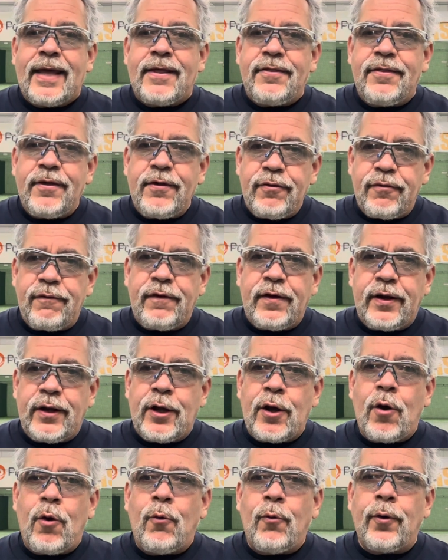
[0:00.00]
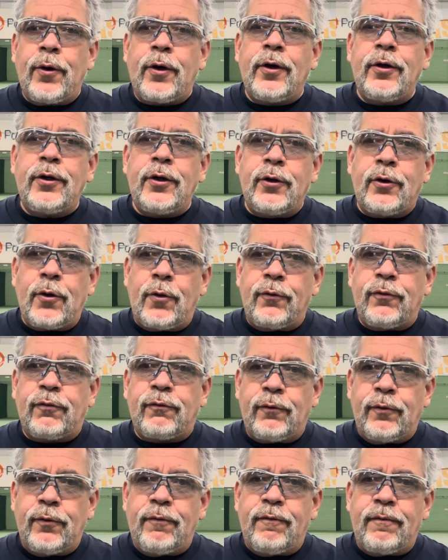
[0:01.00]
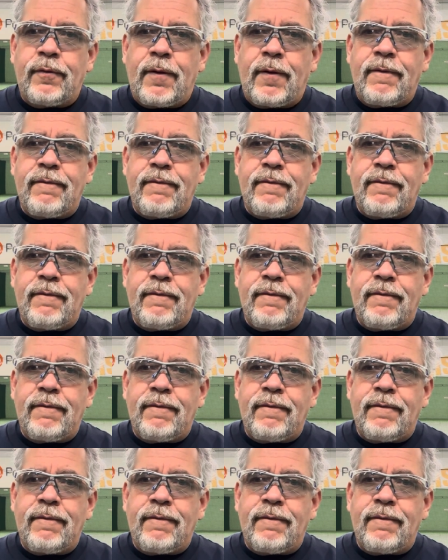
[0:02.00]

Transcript: This video, we're going to go through